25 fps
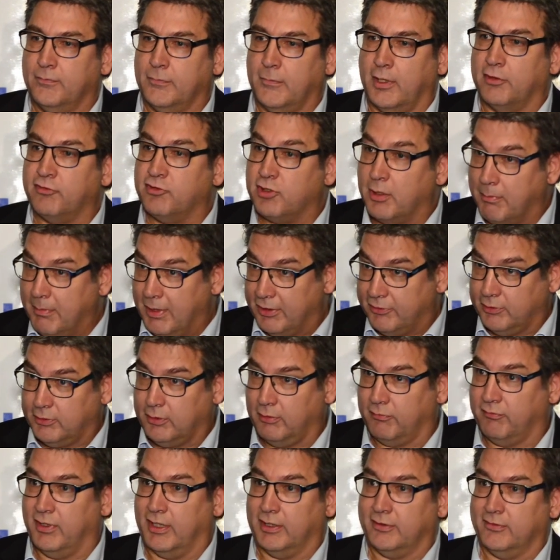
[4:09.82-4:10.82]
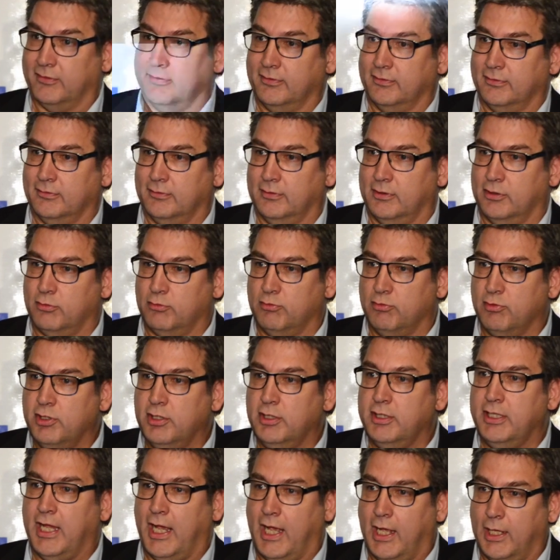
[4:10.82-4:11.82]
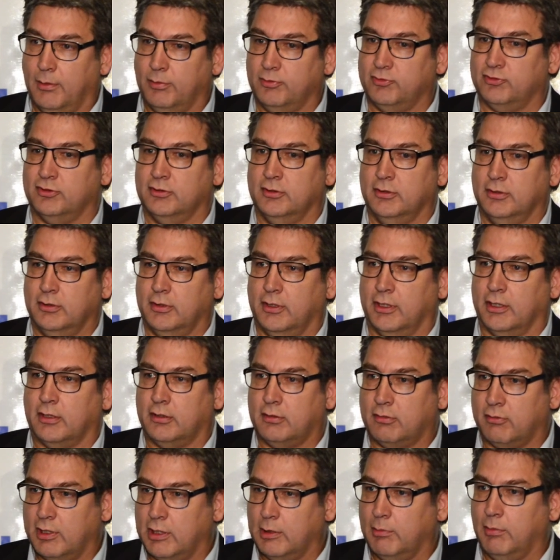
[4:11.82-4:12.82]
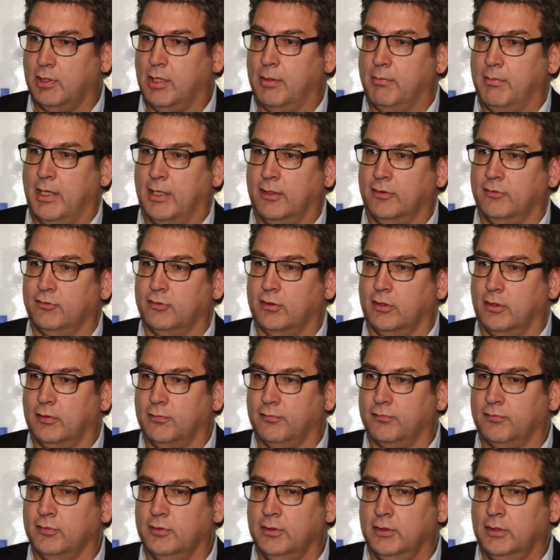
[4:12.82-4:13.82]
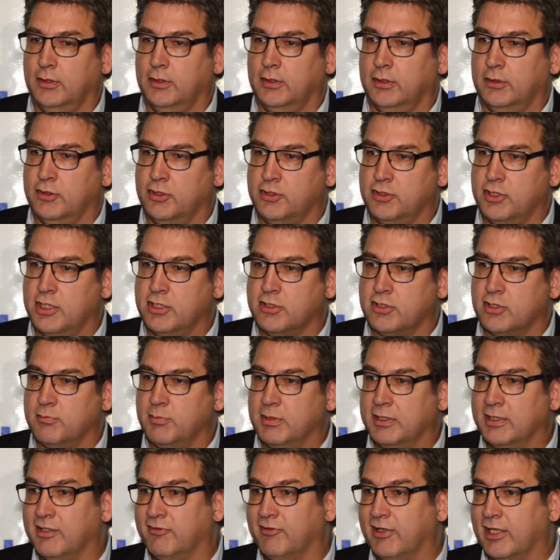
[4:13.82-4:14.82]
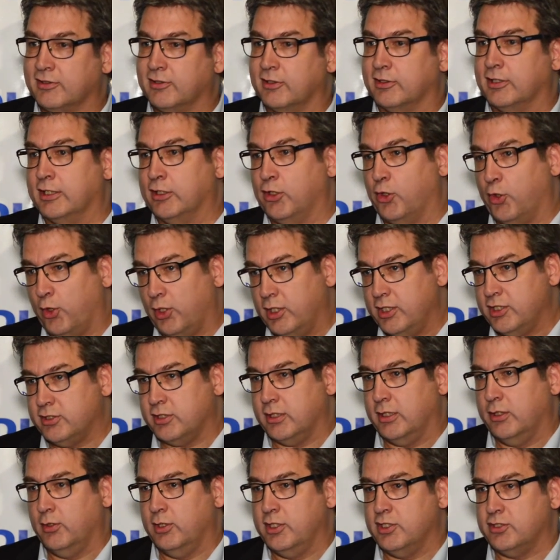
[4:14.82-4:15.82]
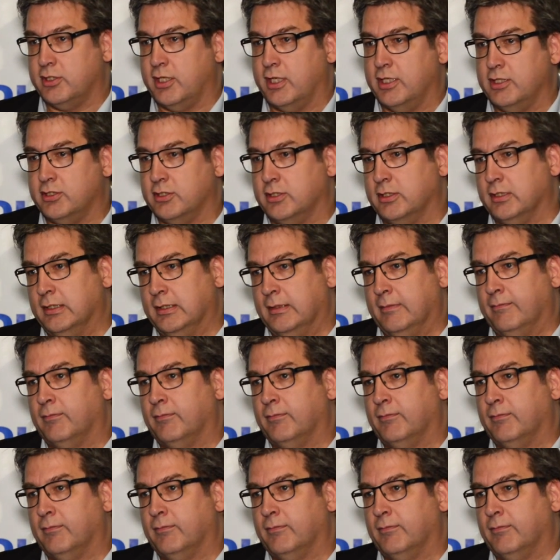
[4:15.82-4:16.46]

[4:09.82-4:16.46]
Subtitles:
A dramatic effect. It really helps incredible amount of diseases being detected in the early stage,